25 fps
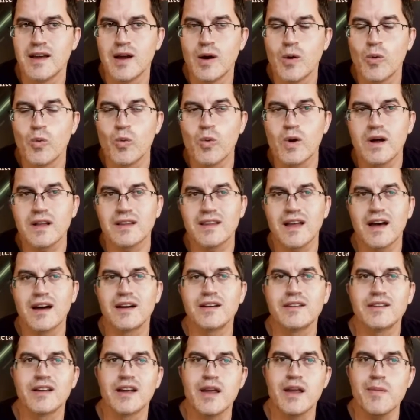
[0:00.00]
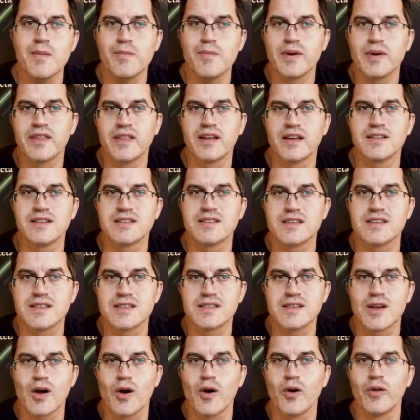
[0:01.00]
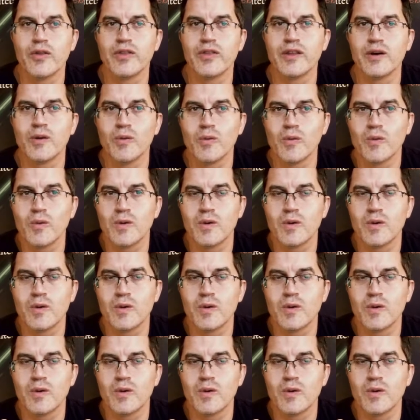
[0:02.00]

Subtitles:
What are the impedances on the